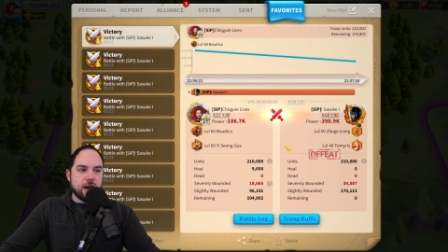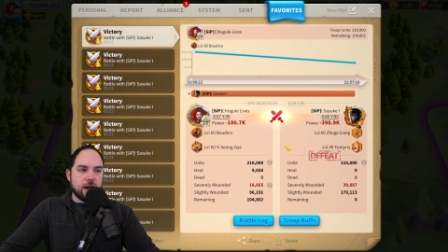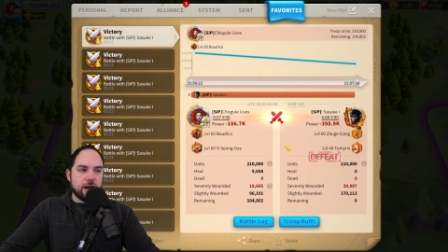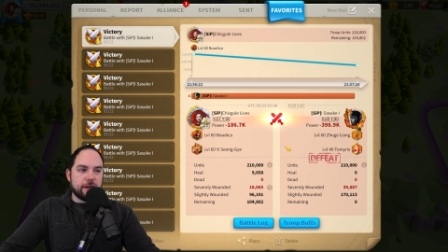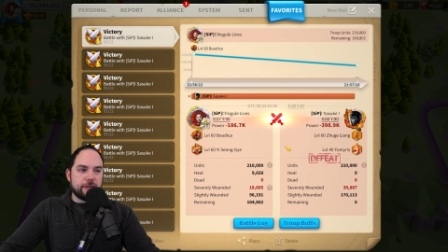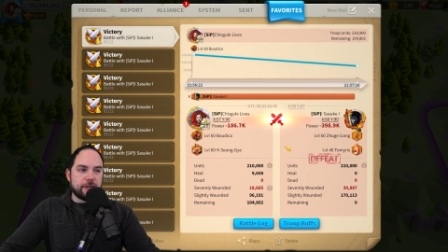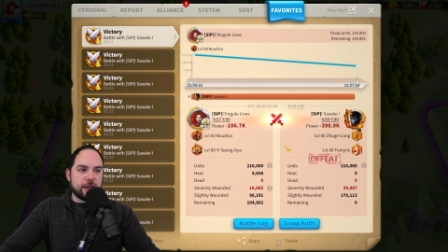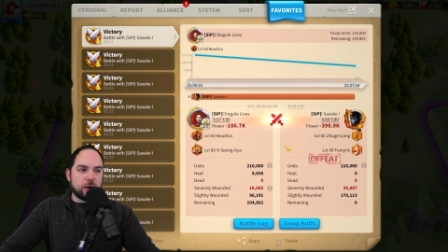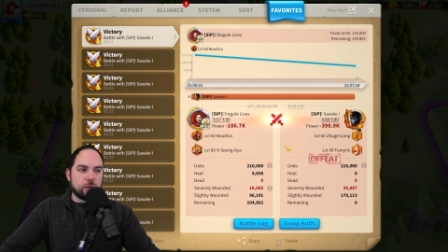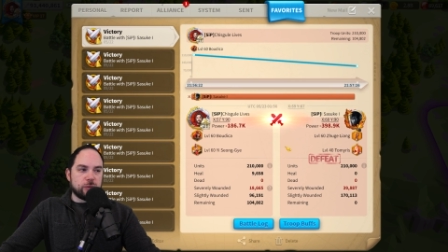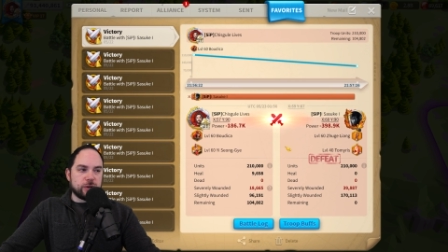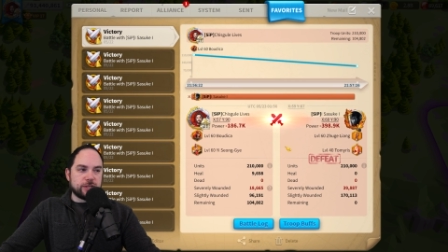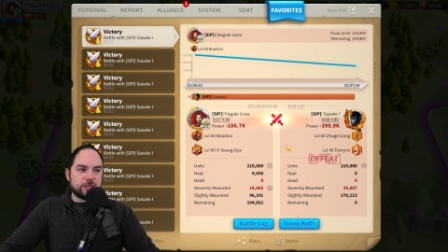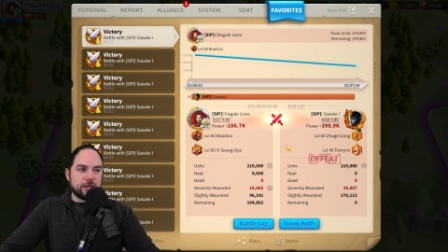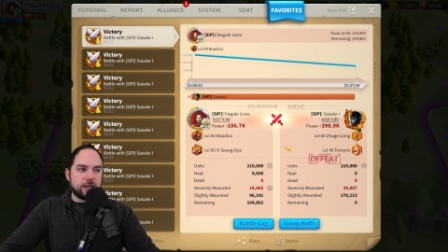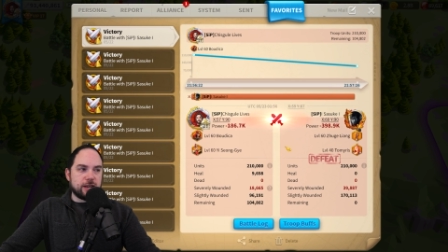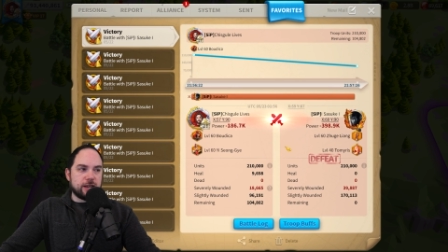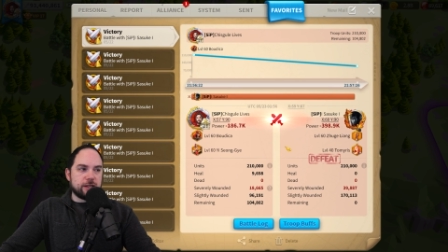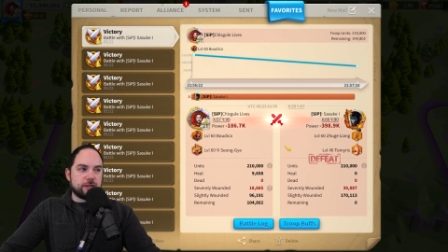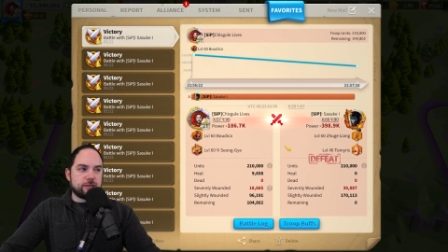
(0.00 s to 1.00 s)
And then we
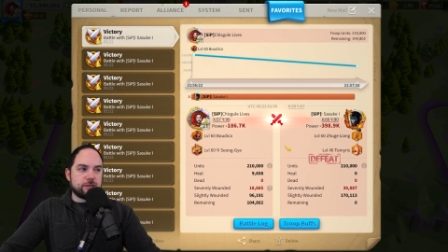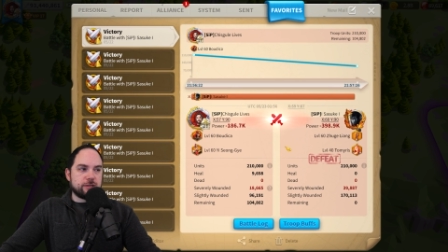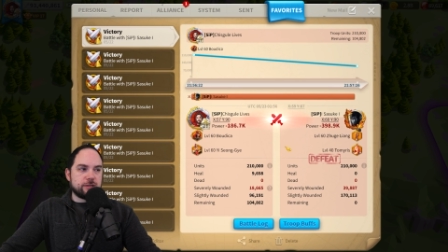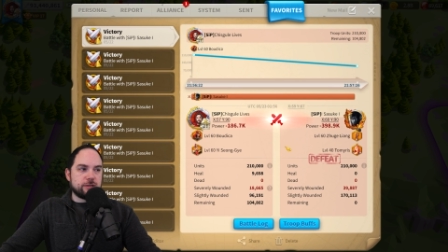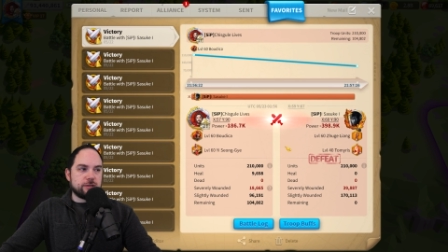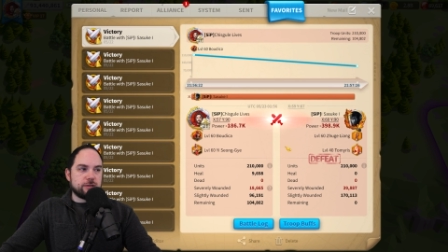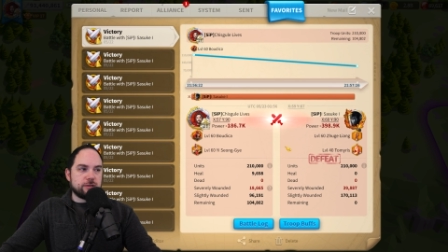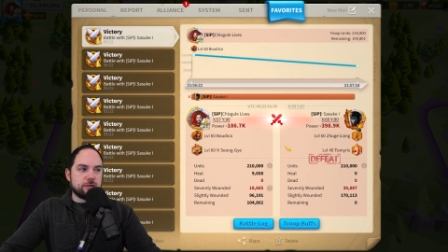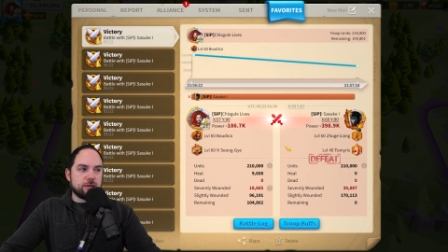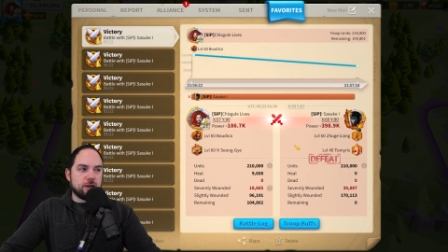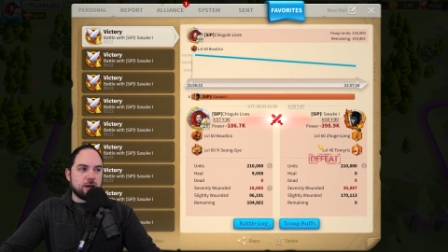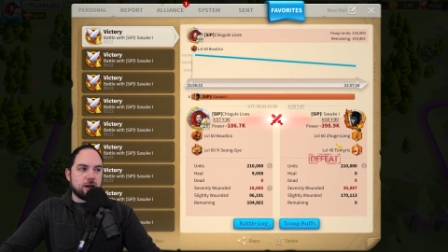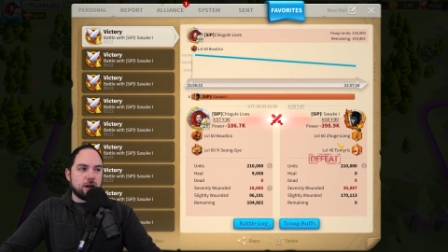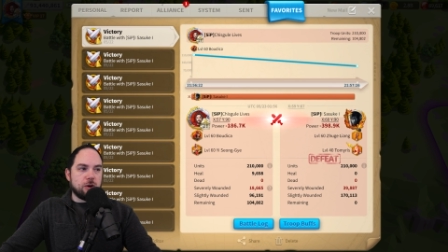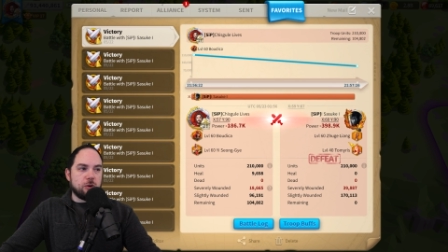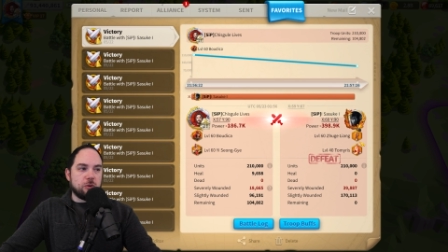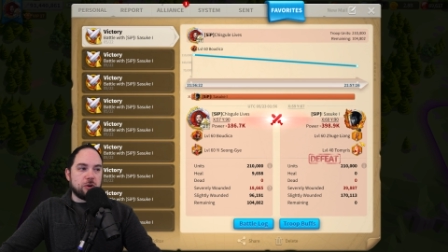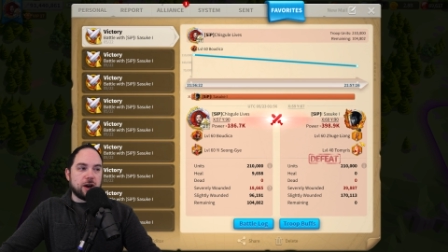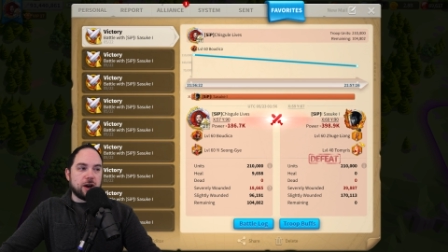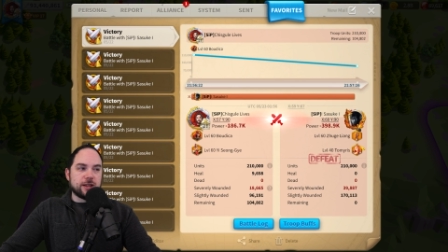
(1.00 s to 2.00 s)
did it,
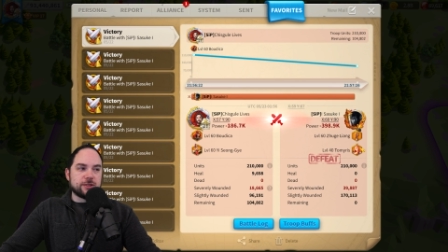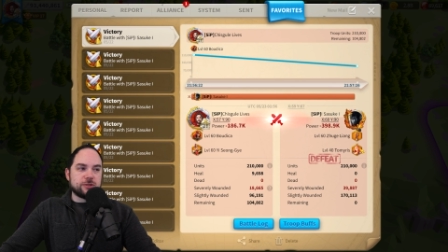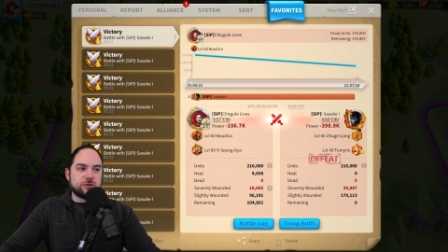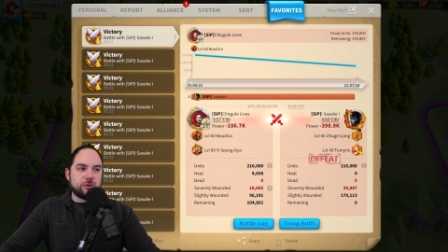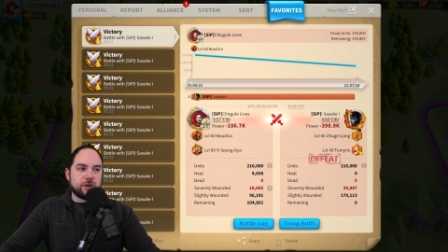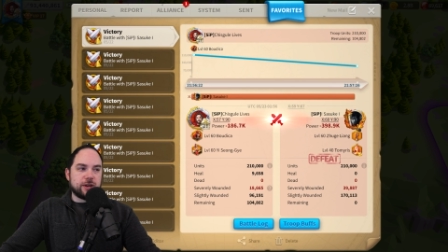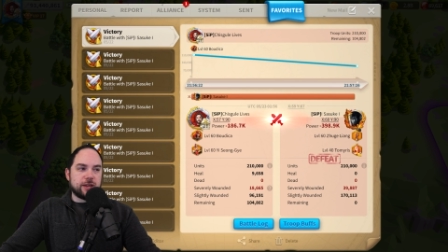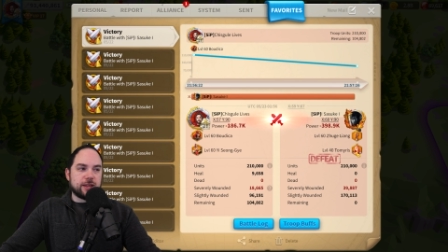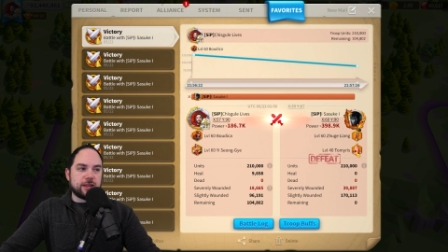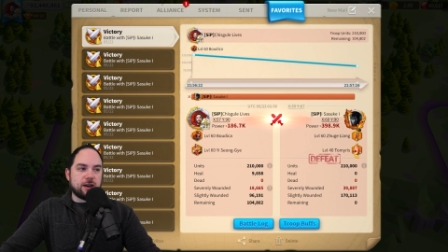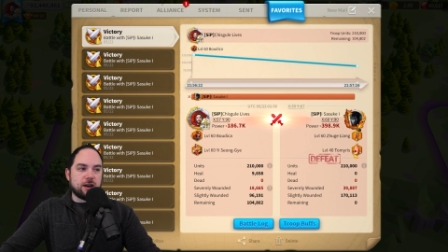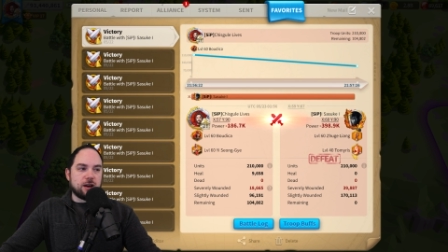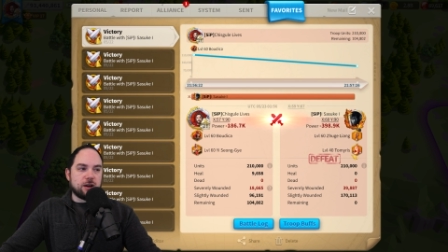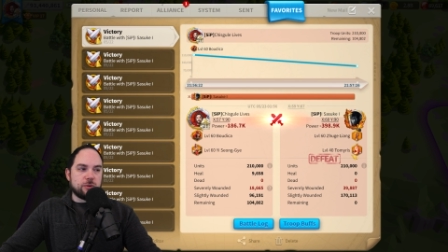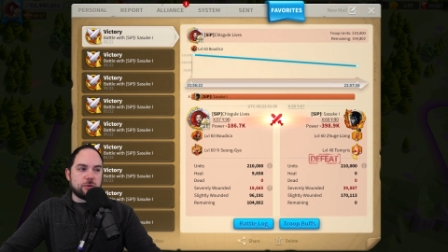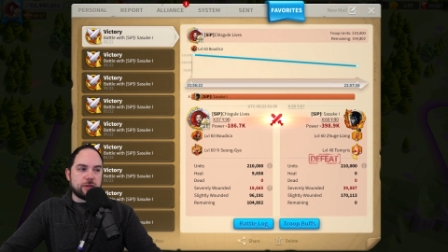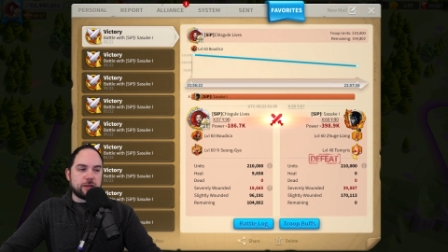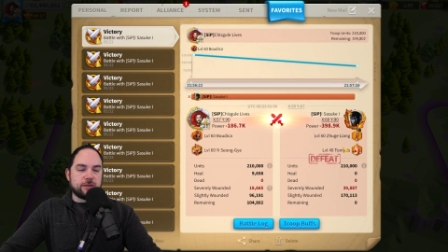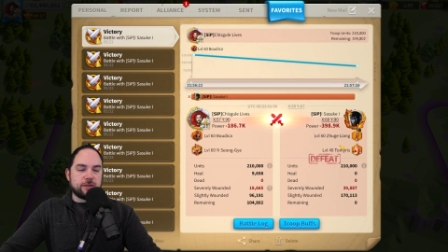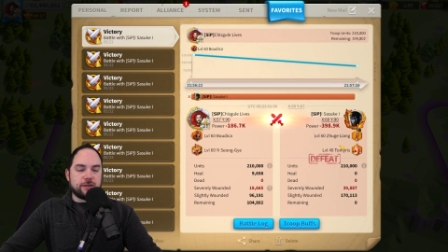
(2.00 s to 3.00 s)
oh God, Zhuge Liang
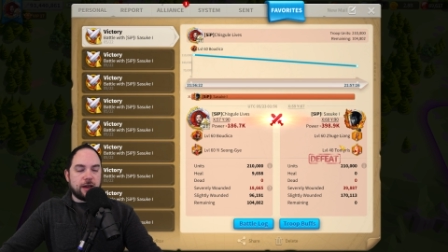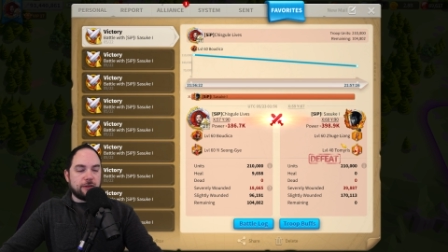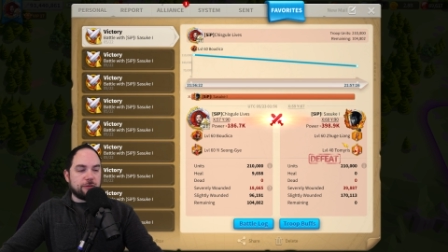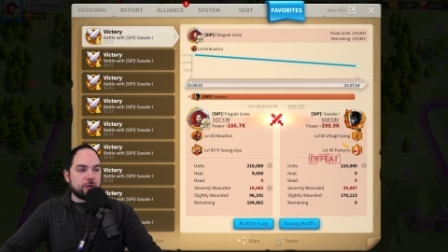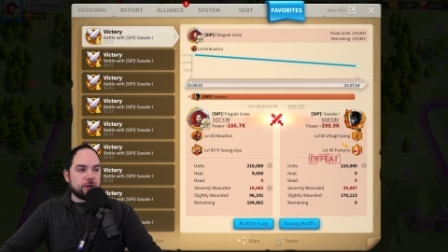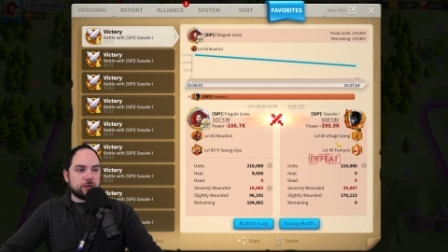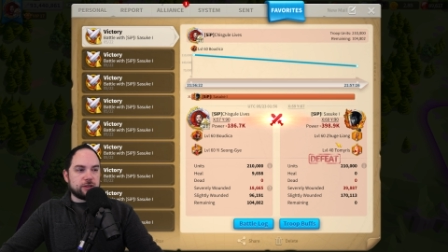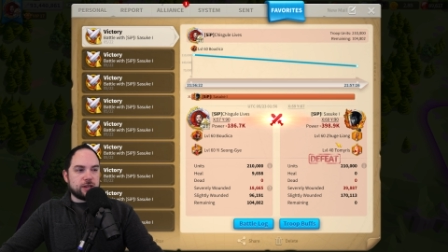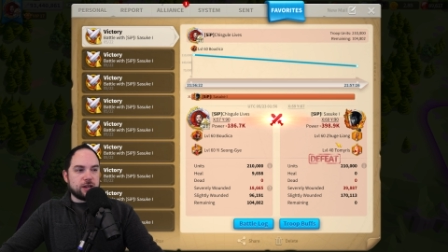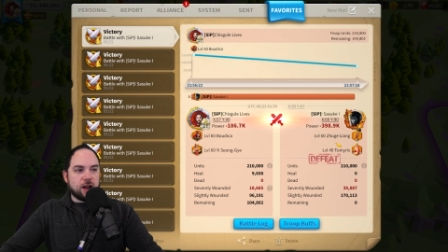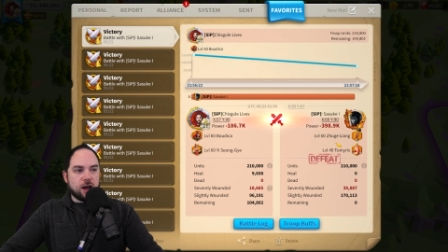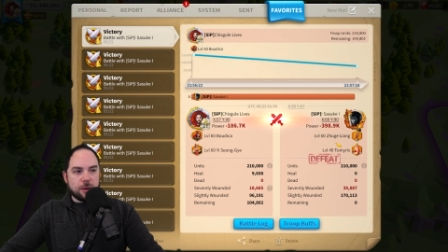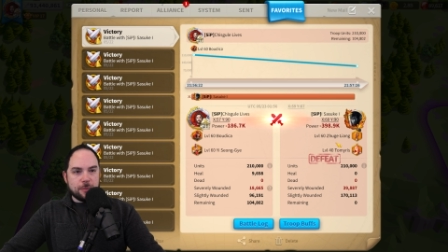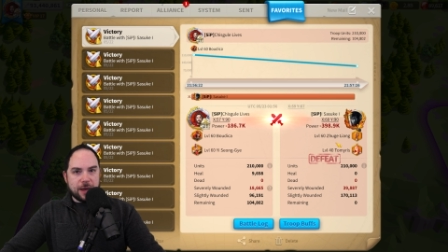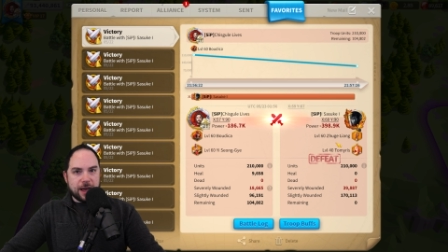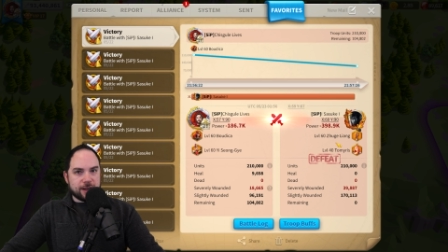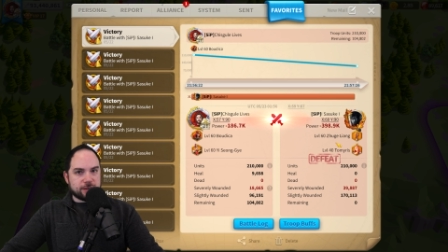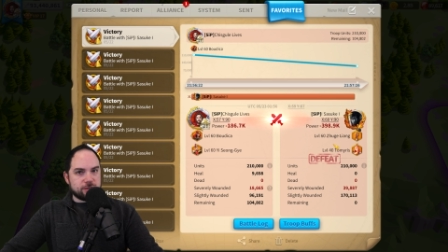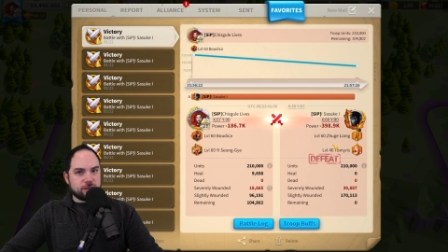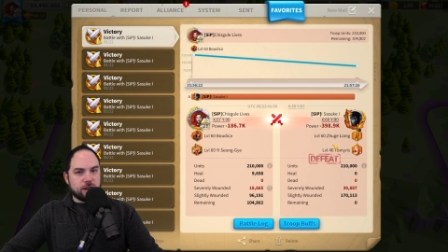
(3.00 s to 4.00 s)
with a definitely not
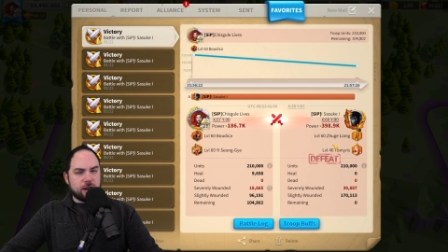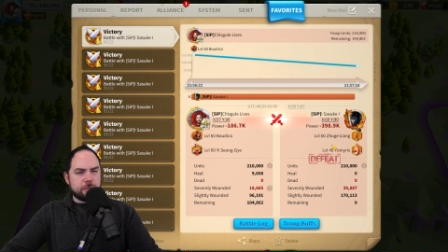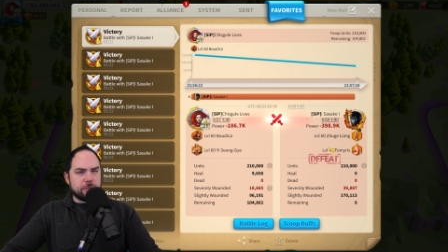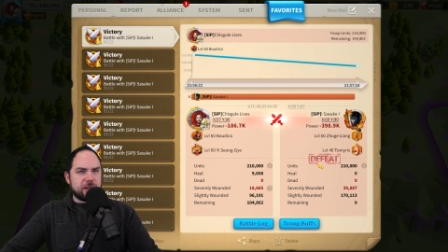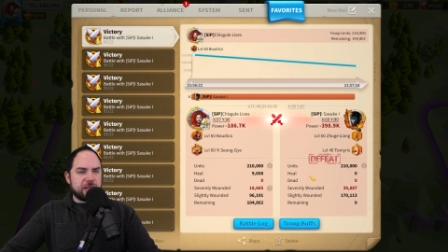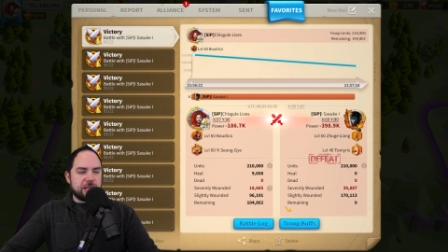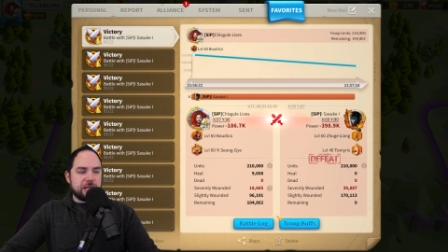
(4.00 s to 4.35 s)
max Tommy.